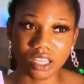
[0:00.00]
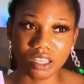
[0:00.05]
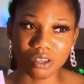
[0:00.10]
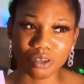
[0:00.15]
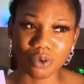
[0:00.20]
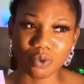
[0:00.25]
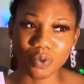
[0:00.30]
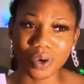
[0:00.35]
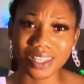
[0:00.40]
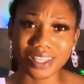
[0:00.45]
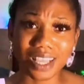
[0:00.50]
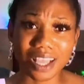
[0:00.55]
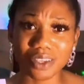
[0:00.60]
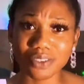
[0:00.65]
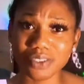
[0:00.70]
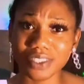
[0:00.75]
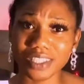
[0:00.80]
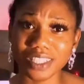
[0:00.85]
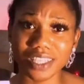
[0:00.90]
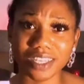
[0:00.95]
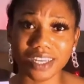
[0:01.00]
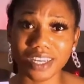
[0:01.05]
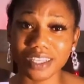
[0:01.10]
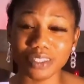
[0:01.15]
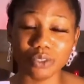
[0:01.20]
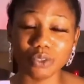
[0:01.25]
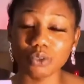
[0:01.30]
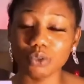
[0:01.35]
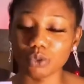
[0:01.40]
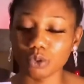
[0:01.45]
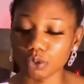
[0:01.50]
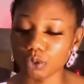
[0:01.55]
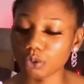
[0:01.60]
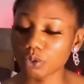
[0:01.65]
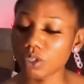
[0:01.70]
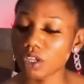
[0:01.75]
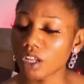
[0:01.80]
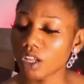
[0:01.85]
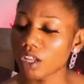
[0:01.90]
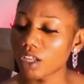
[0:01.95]
or 1,000 naira, I don't know,
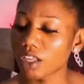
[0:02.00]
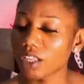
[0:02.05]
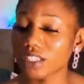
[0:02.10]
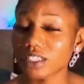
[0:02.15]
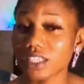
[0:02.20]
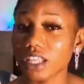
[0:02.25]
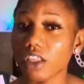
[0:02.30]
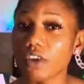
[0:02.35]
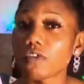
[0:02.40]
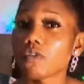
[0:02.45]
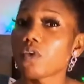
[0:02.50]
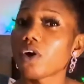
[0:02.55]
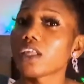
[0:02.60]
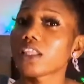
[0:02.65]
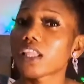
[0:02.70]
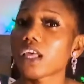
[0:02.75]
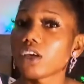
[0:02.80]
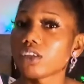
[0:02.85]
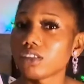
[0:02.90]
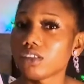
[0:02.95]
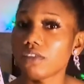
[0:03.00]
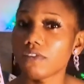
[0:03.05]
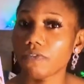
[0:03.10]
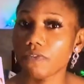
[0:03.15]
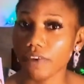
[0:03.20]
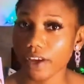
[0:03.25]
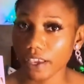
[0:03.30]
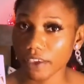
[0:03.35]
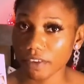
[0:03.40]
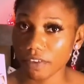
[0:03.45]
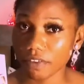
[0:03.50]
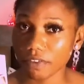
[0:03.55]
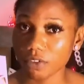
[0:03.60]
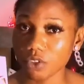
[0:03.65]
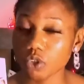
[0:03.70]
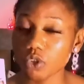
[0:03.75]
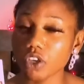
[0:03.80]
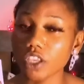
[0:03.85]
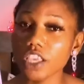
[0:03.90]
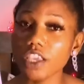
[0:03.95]
instead of 1,005.
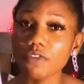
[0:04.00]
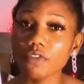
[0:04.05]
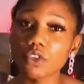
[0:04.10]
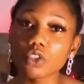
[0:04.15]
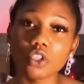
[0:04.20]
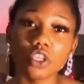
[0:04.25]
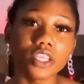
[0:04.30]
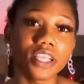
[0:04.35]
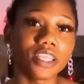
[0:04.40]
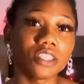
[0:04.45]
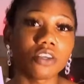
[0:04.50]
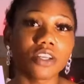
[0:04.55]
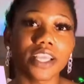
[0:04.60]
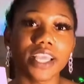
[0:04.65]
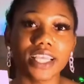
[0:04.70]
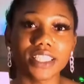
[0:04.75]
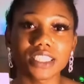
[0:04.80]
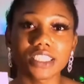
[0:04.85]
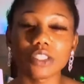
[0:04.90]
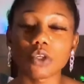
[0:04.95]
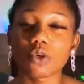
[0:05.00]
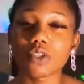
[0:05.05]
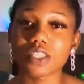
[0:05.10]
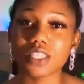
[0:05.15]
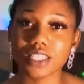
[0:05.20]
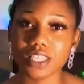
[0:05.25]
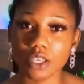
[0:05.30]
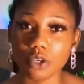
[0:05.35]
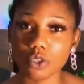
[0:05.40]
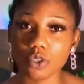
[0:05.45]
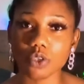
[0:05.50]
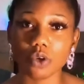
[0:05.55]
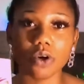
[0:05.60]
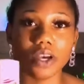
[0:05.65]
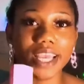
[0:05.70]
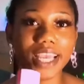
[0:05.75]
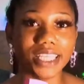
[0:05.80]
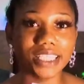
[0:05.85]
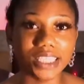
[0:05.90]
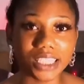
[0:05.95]
So even though you're not getting on sales or
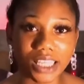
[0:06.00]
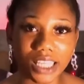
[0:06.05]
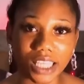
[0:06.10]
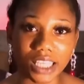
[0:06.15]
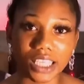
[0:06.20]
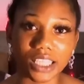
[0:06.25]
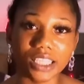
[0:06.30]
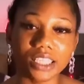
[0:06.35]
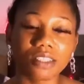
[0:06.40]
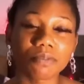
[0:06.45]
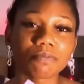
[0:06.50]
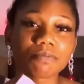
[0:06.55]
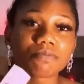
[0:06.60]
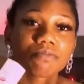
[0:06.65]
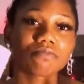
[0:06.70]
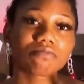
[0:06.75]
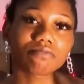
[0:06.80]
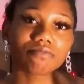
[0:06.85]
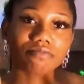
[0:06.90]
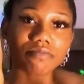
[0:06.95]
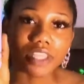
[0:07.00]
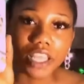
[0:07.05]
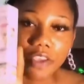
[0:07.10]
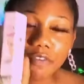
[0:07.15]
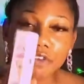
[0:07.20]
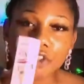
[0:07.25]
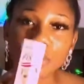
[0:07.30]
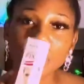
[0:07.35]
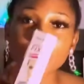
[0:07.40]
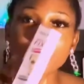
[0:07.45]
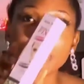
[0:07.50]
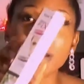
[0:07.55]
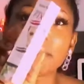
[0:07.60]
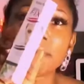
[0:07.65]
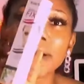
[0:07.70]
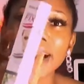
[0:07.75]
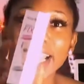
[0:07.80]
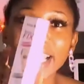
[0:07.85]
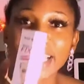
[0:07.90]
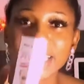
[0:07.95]
anything, even though you're
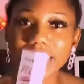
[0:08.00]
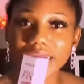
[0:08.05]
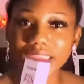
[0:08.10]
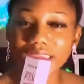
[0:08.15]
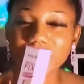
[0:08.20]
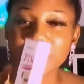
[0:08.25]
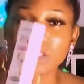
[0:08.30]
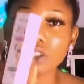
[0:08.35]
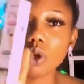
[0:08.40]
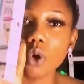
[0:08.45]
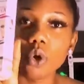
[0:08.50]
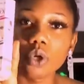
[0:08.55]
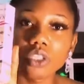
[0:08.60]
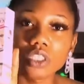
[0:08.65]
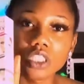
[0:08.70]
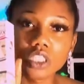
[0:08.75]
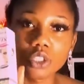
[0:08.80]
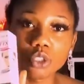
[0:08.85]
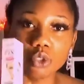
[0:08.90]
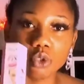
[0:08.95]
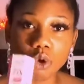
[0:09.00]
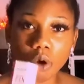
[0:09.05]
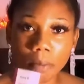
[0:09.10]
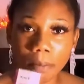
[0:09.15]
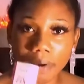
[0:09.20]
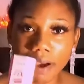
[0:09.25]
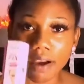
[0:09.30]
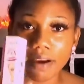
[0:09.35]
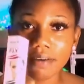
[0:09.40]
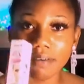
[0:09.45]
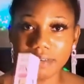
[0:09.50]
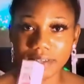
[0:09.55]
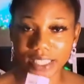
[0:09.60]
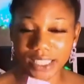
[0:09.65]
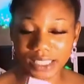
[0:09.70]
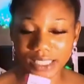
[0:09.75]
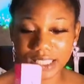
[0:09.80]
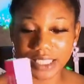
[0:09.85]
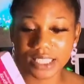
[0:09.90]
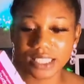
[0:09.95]
buying this on the normal
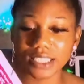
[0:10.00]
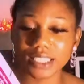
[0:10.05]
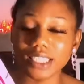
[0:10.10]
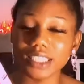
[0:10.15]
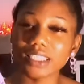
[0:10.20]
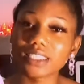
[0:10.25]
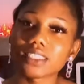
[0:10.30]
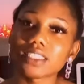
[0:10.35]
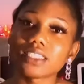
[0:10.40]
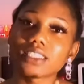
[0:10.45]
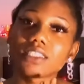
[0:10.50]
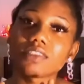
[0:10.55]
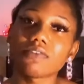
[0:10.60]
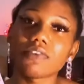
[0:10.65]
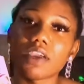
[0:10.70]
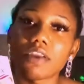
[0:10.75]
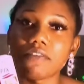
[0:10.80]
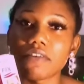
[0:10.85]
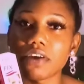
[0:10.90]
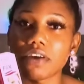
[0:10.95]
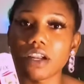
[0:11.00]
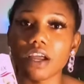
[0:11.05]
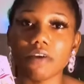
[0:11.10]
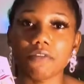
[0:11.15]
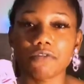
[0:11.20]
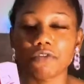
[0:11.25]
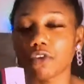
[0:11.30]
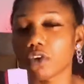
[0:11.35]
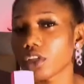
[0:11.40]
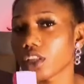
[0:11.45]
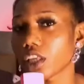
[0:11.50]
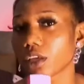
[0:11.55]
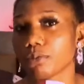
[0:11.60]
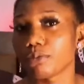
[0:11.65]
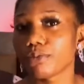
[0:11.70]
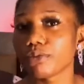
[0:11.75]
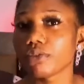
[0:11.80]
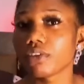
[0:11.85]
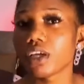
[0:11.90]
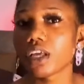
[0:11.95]
rate, this is very
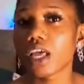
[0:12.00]
affordable